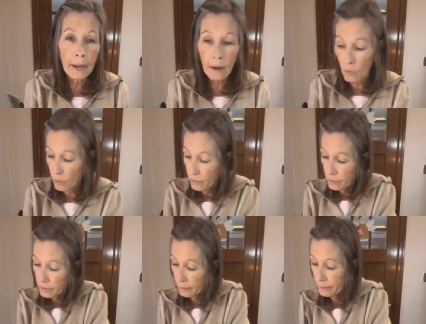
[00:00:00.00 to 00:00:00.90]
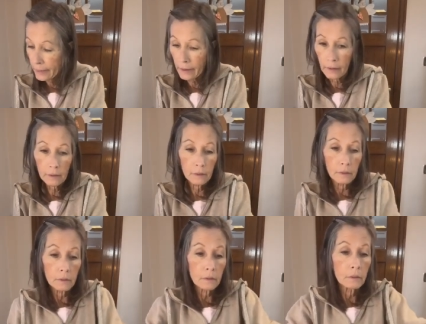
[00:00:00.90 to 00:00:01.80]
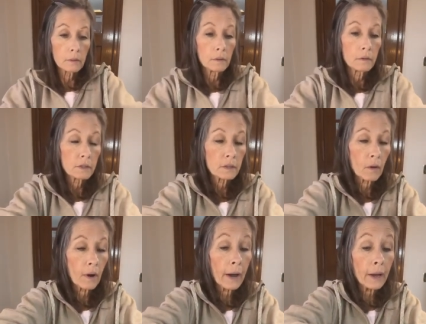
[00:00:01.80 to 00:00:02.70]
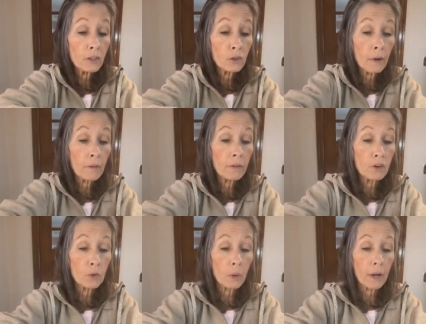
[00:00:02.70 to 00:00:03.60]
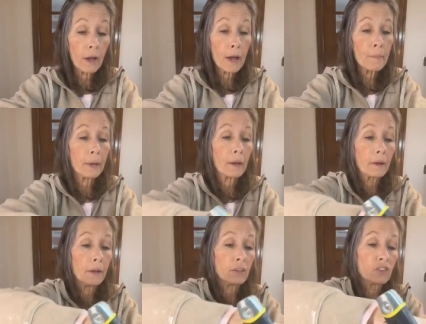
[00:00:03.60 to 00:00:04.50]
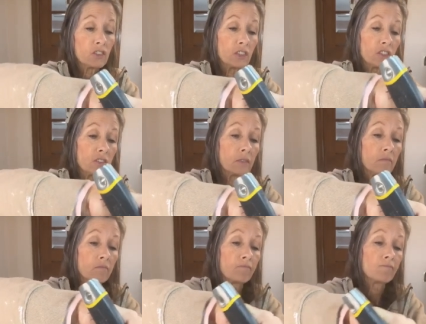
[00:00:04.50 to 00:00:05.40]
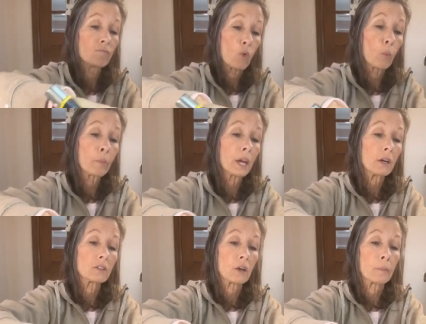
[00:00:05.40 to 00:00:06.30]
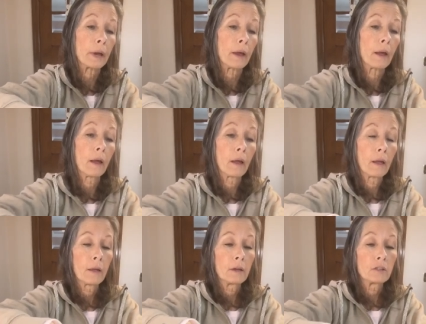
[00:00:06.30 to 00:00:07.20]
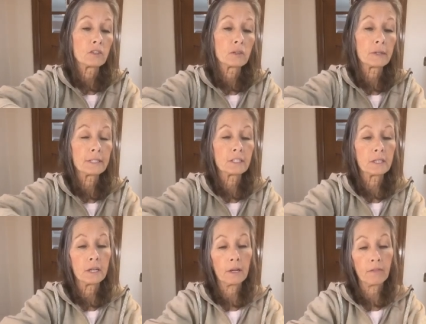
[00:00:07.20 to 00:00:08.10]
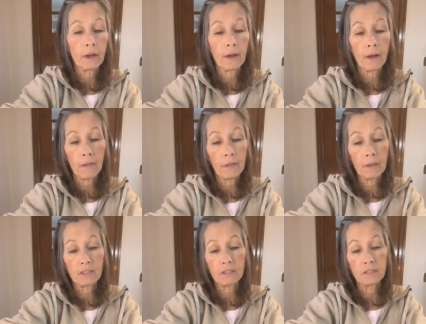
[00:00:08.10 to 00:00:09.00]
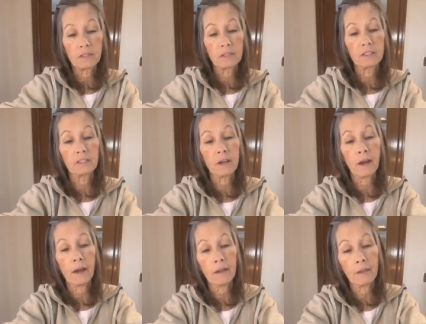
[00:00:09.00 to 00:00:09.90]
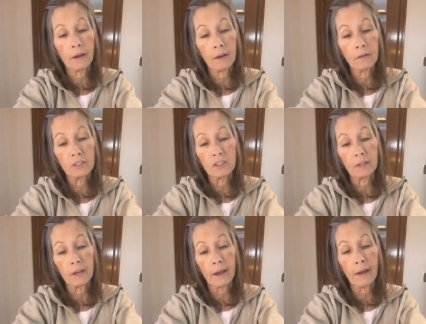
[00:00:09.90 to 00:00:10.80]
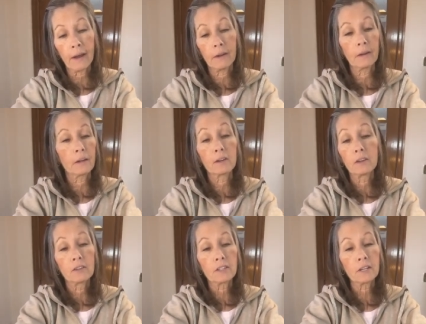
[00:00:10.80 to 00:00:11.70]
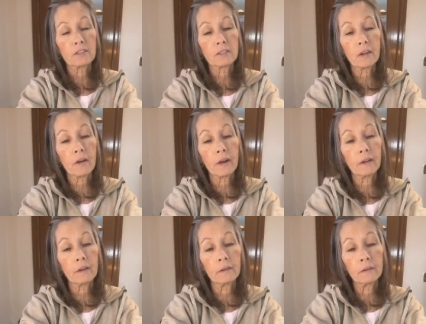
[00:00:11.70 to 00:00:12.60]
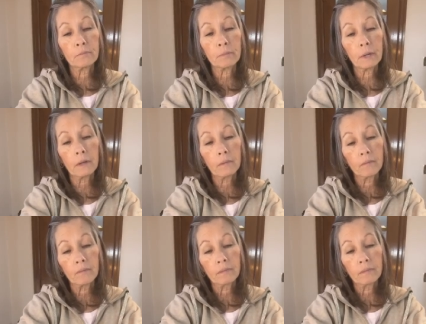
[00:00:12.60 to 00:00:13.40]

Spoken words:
back ordered till May. So I do have a new one coming. It's just won't be here till May. So let's see if I got, this is the side that I originally had. Chances are I didn't, but